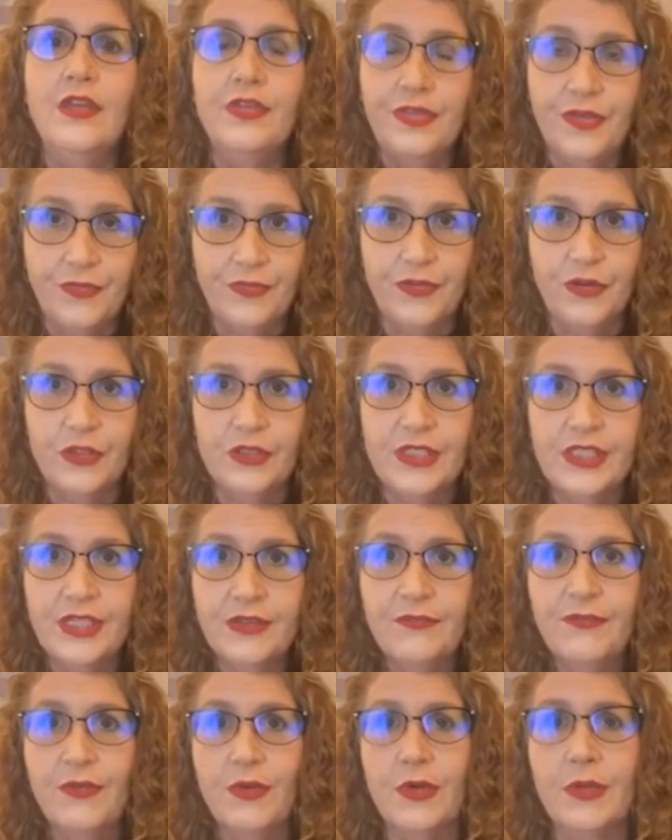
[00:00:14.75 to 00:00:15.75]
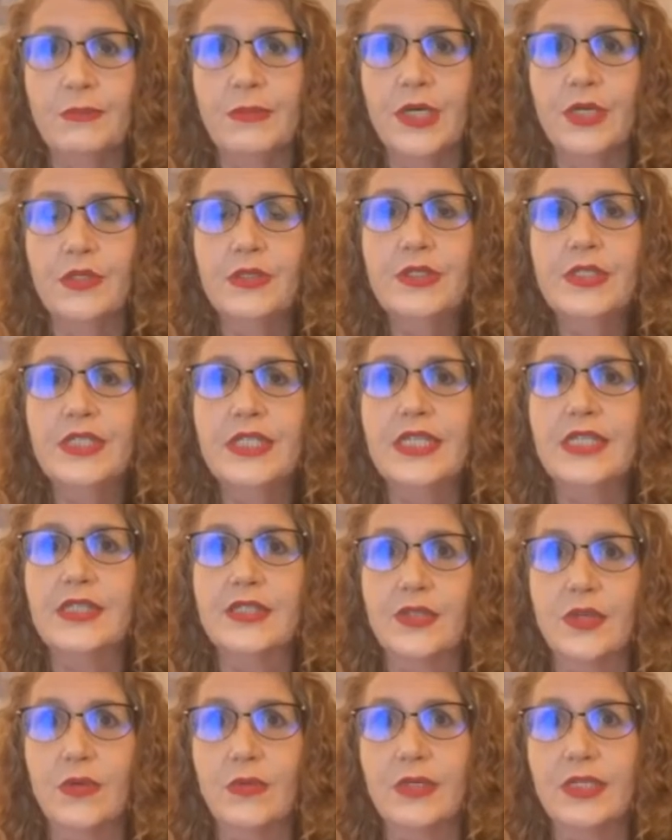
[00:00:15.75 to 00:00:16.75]
The first and foremost
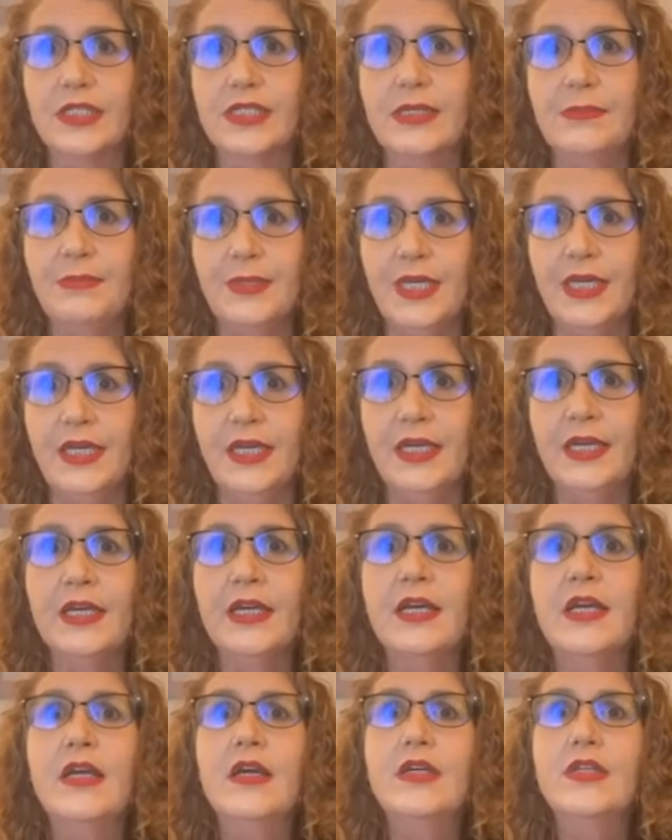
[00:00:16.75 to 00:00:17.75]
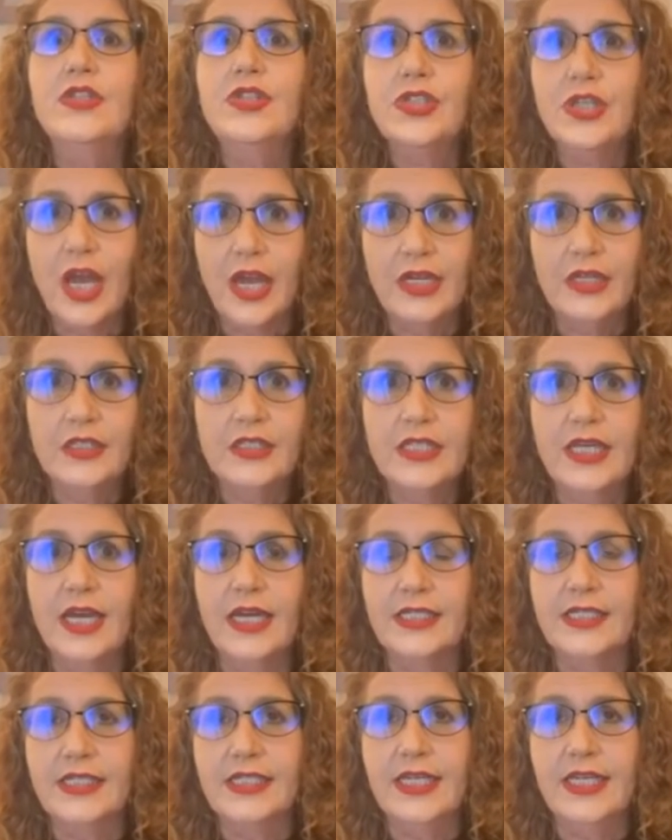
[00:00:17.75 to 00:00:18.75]
is going to be child
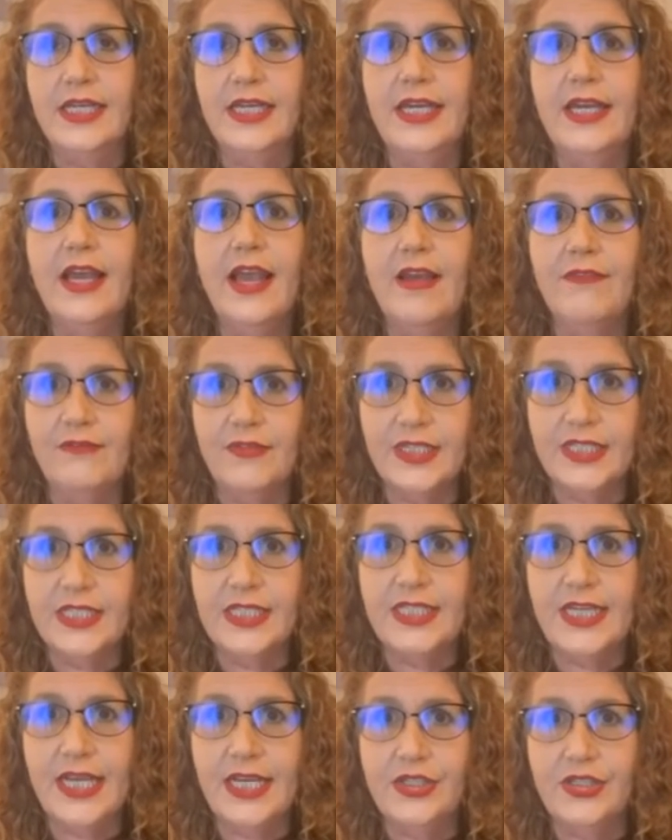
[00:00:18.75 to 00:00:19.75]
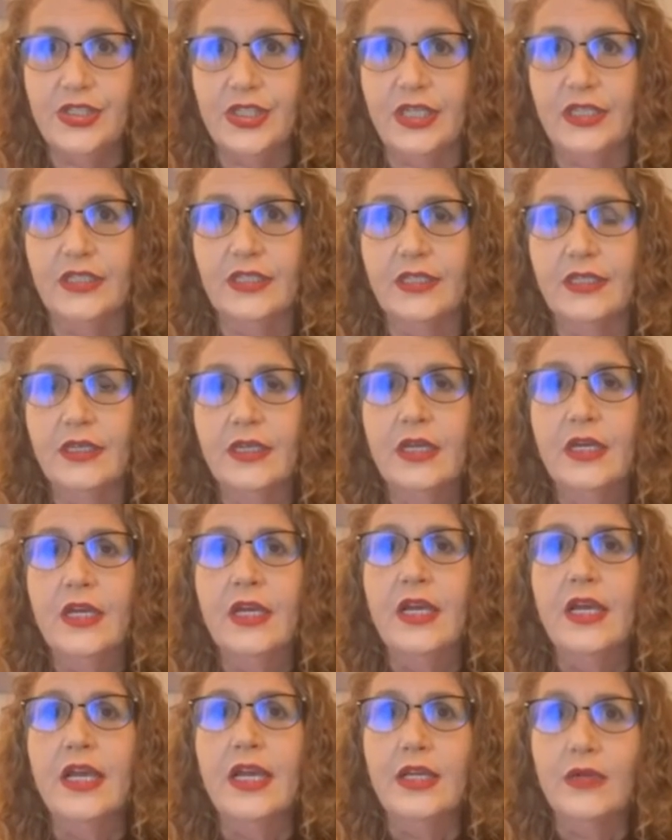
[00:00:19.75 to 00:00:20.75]
custody and visitation.
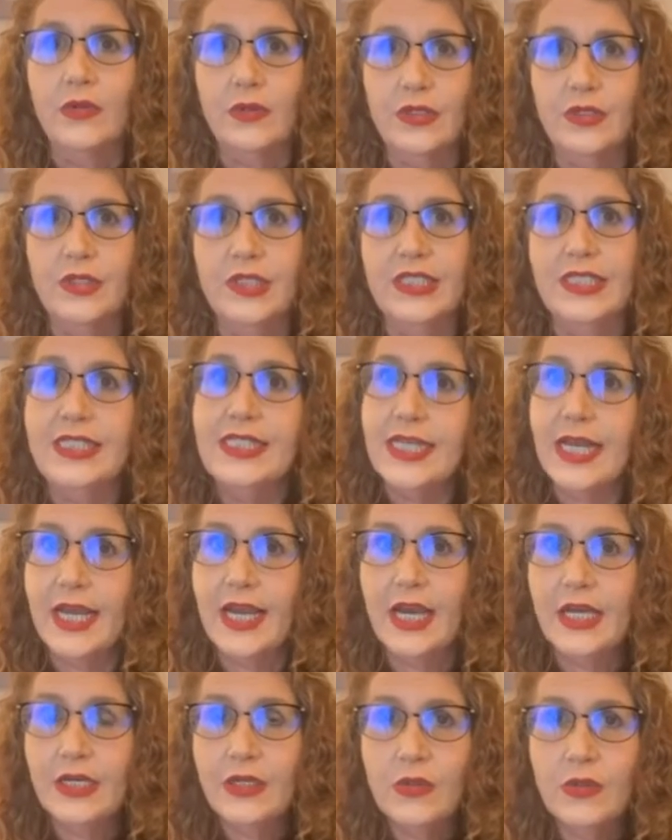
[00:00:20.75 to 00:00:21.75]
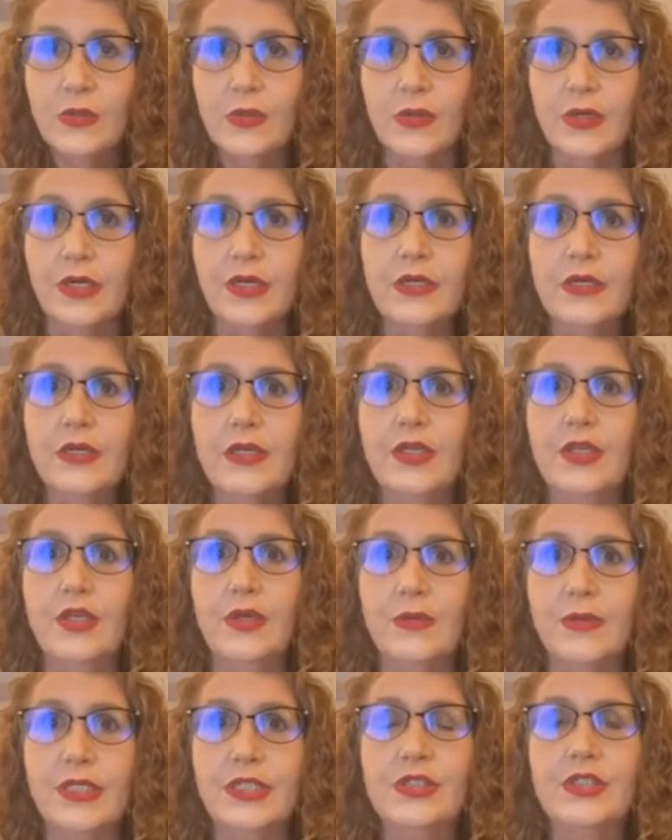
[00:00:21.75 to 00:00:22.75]
In order to stay out of court,
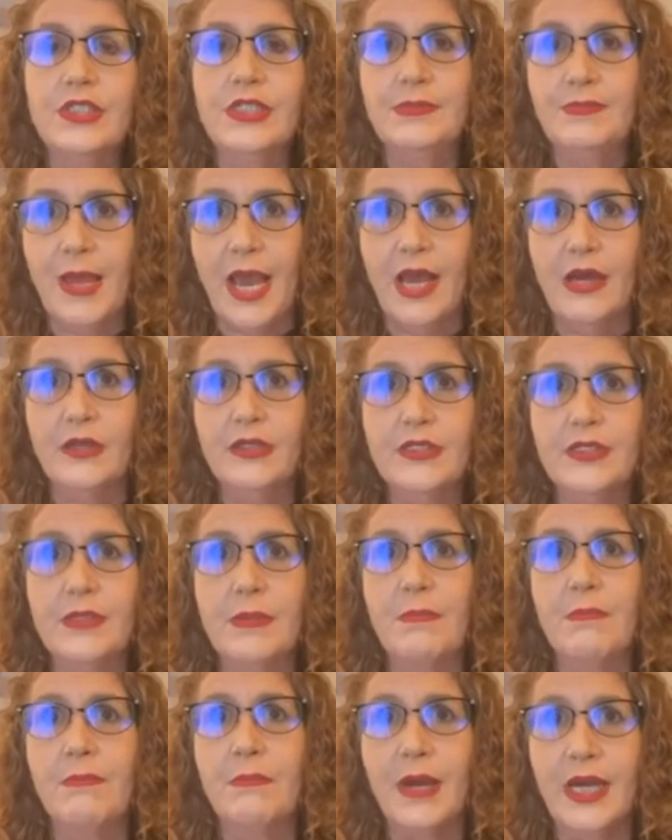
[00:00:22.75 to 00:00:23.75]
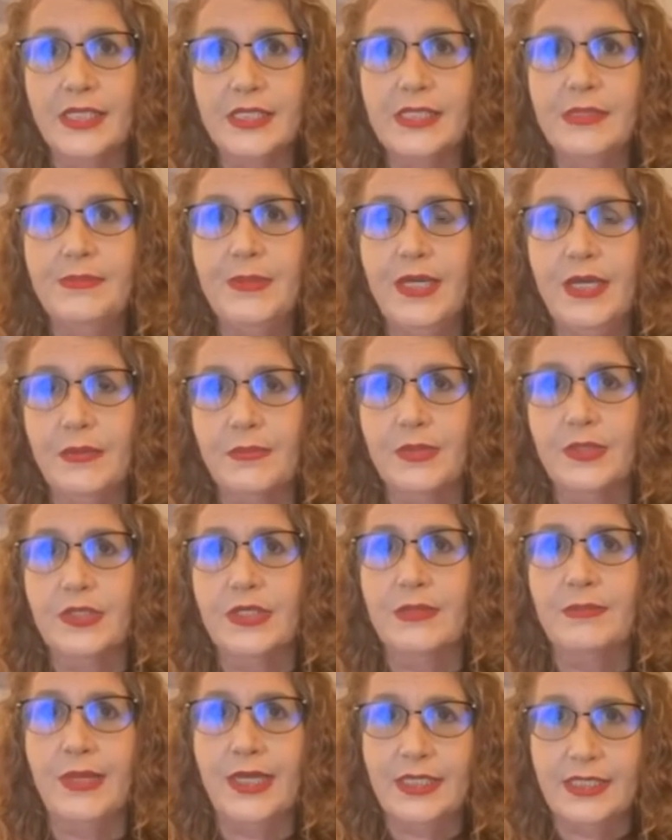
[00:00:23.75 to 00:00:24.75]
you and your spouse must be able
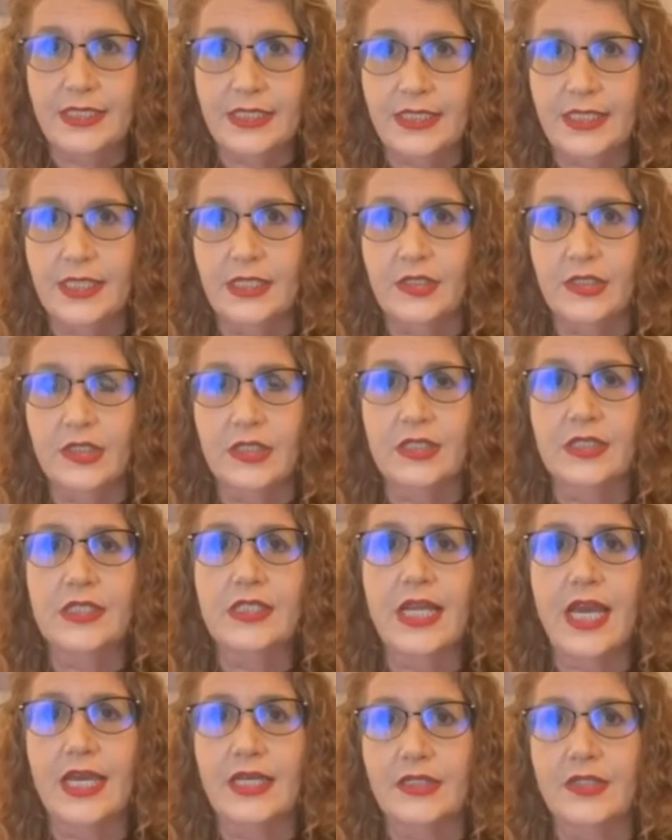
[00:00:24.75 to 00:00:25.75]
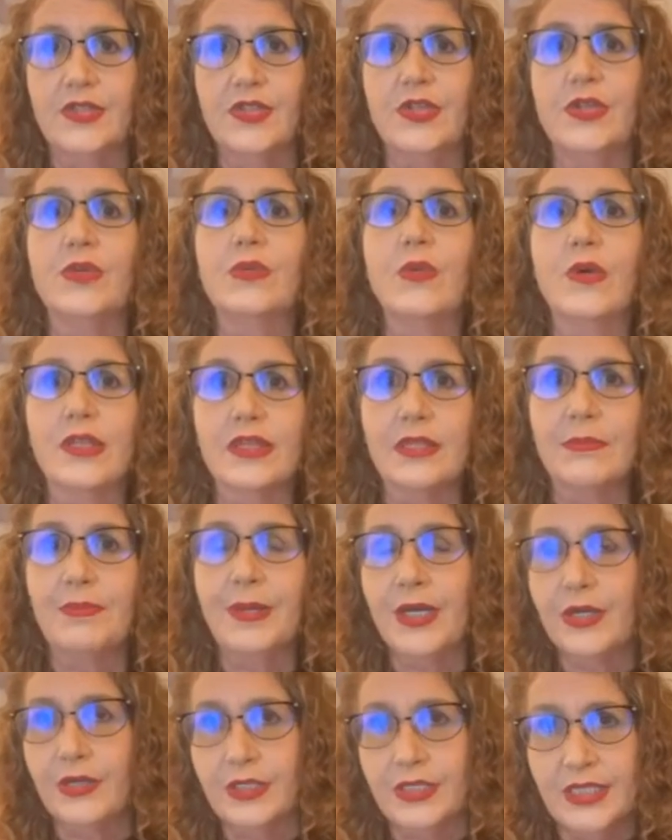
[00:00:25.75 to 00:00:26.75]
to make decisions as to what the
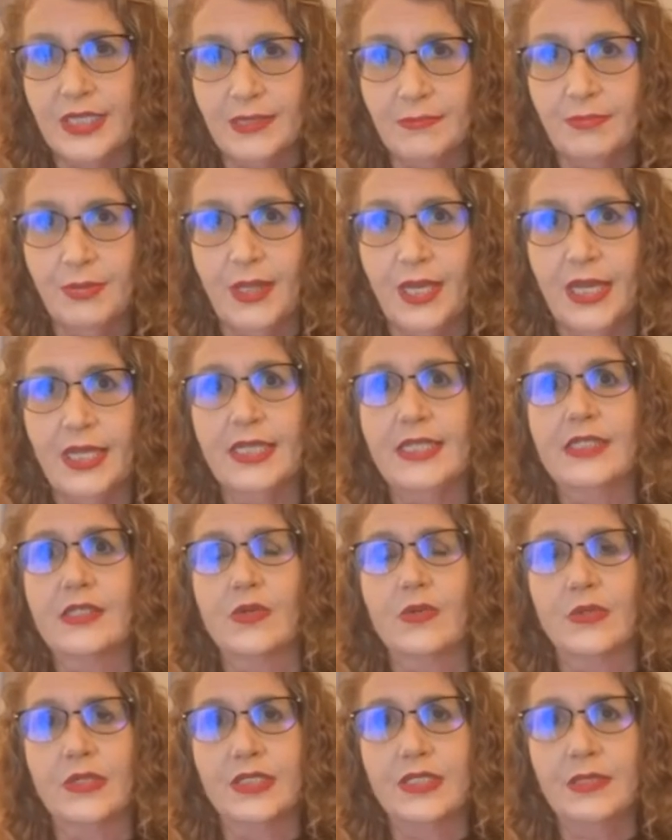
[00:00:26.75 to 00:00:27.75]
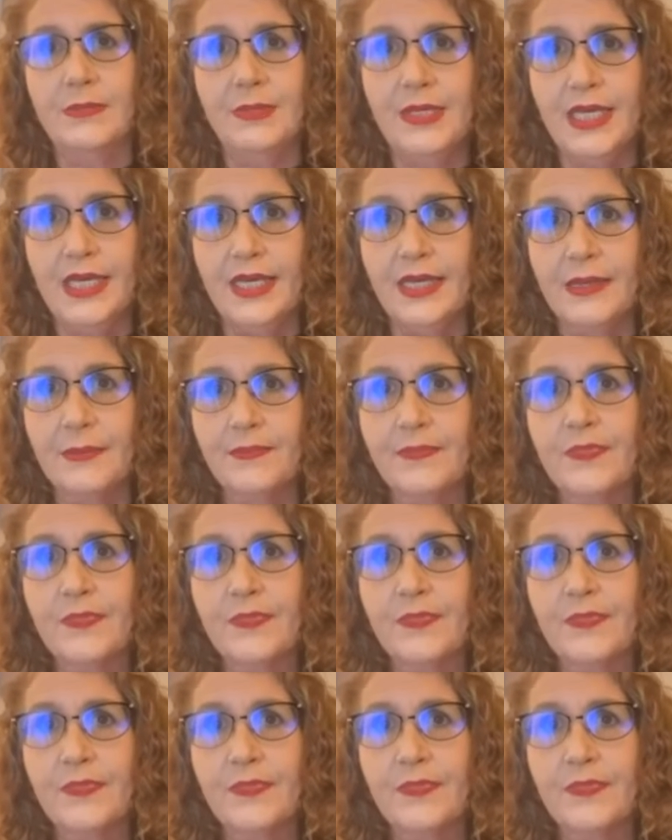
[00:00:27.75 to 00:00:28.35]
parenting plan is going to be.